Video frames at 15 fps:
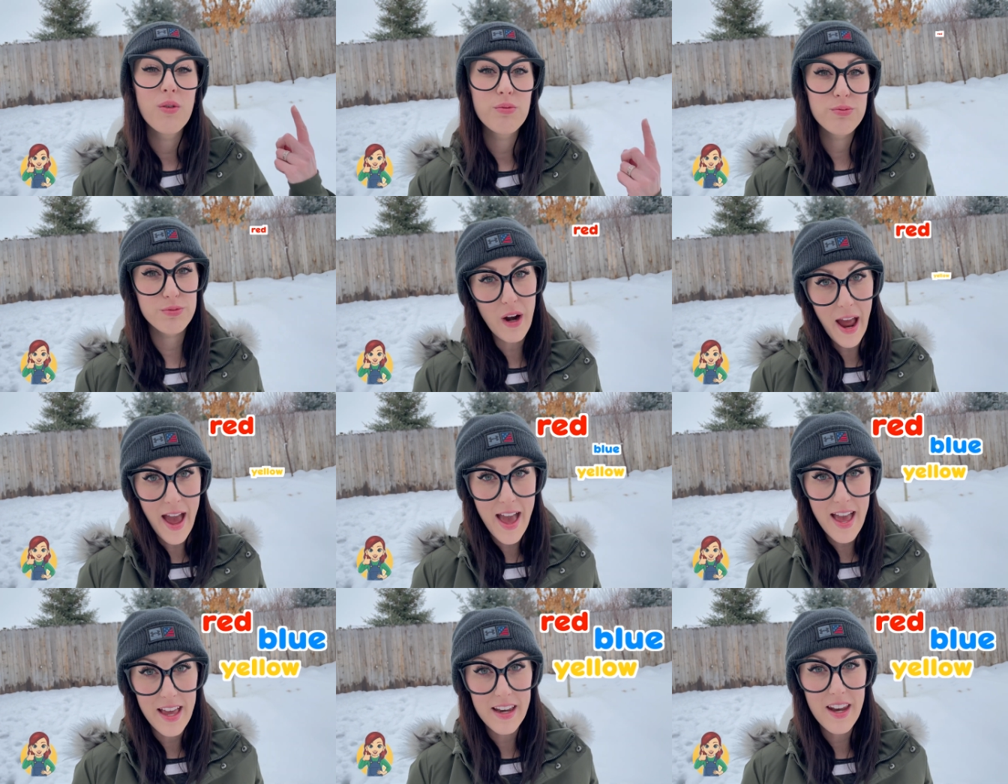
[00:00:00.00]

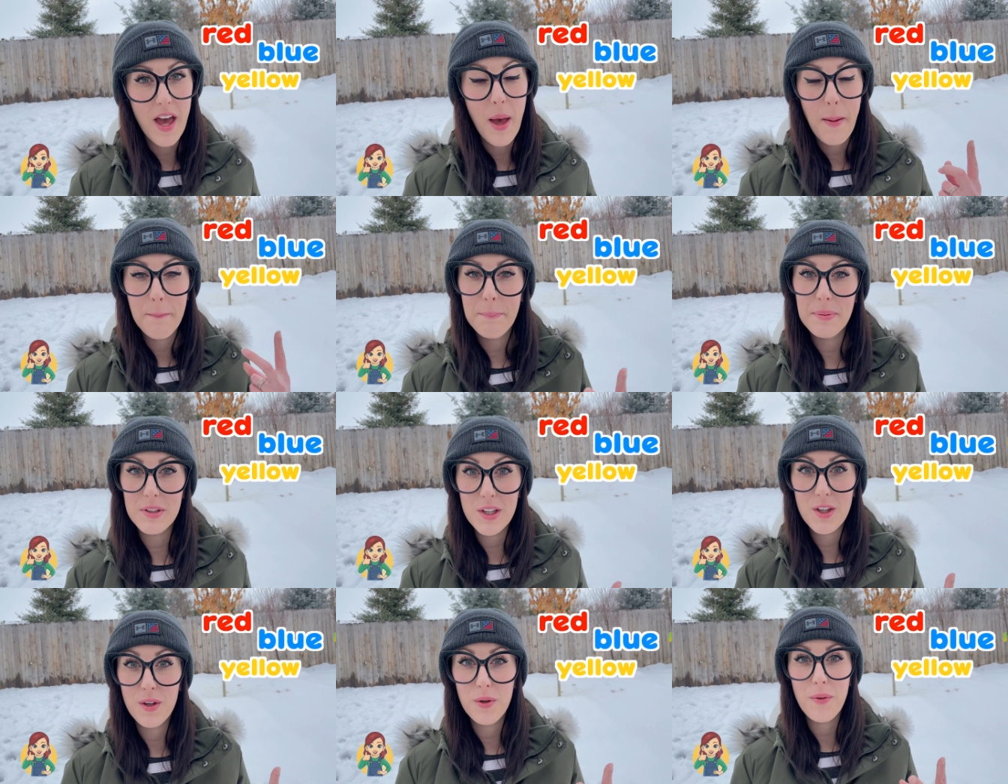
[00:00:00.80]
red,
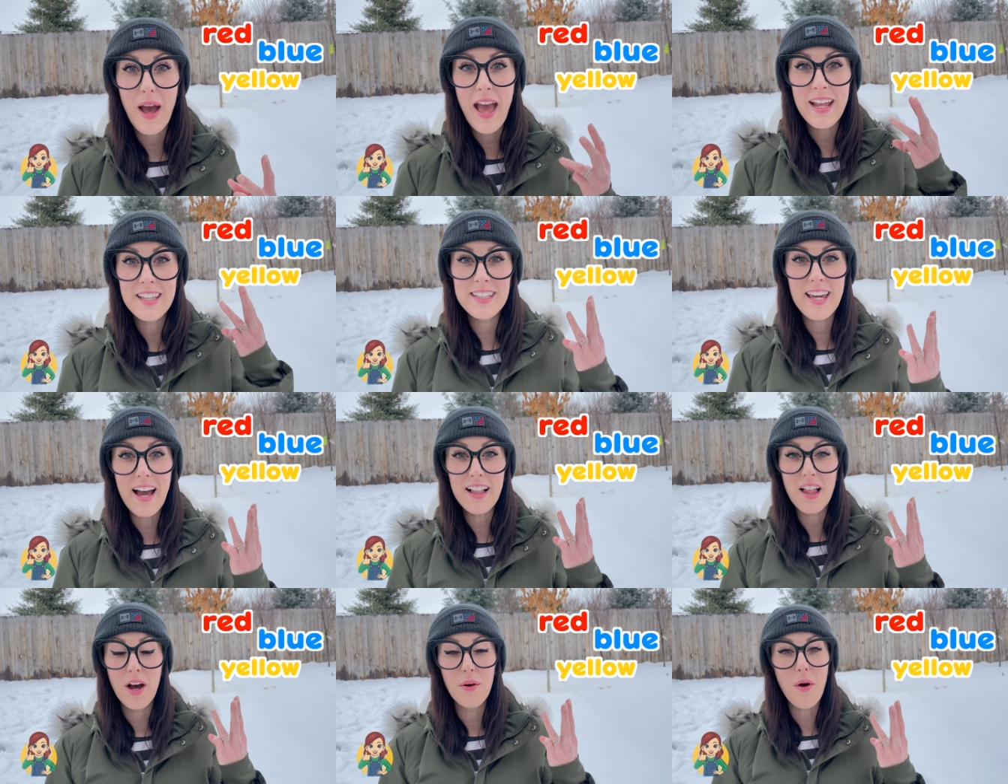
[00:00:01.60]
blue, and
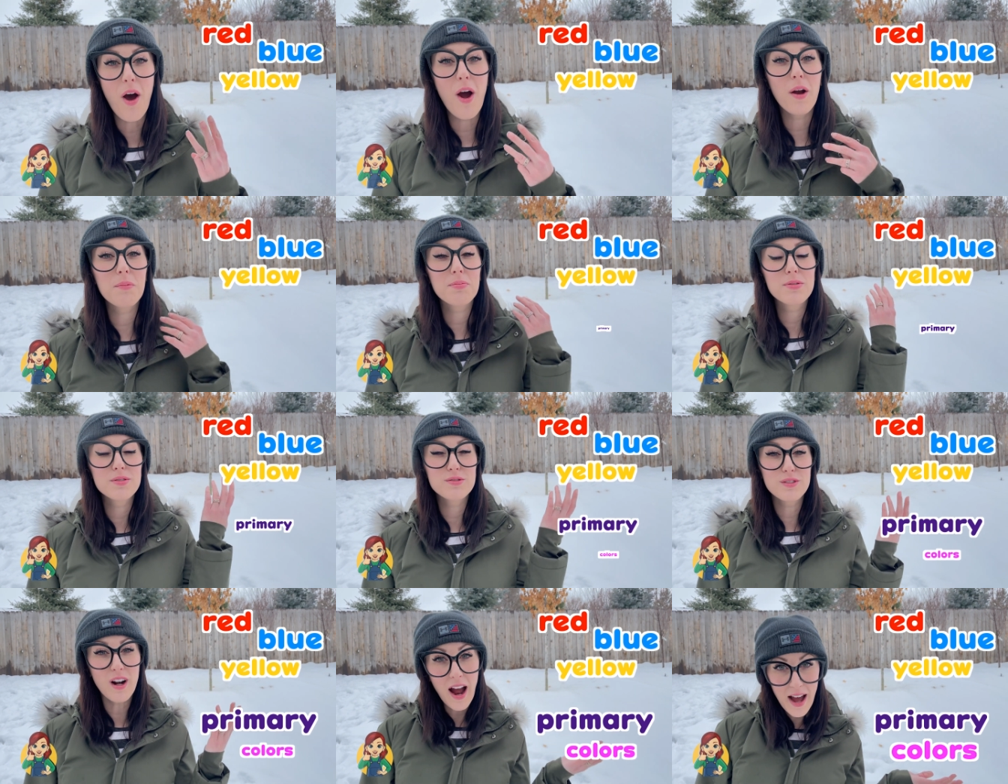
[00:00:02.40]
yellow are
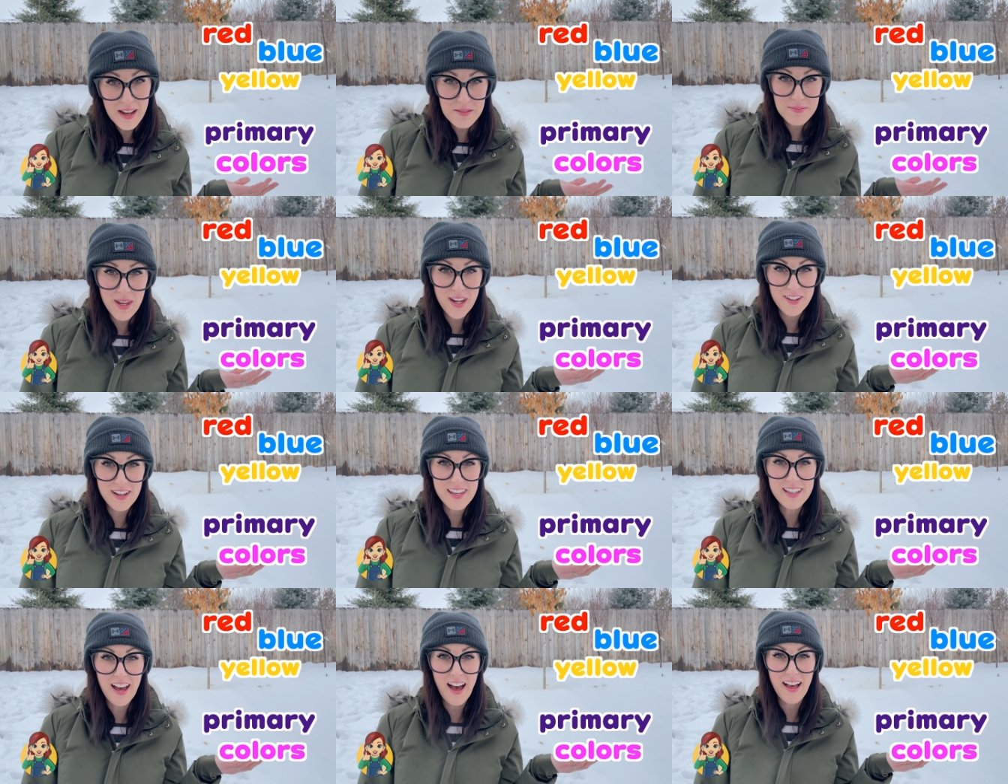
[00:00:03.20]
primary
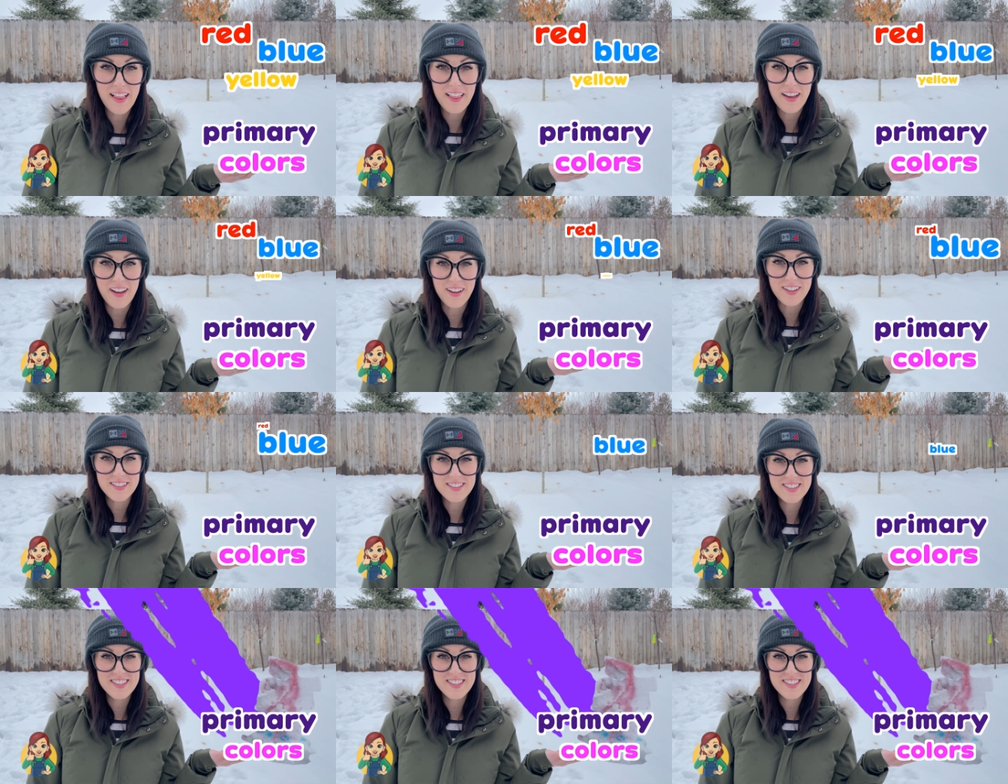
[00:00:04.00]
colors.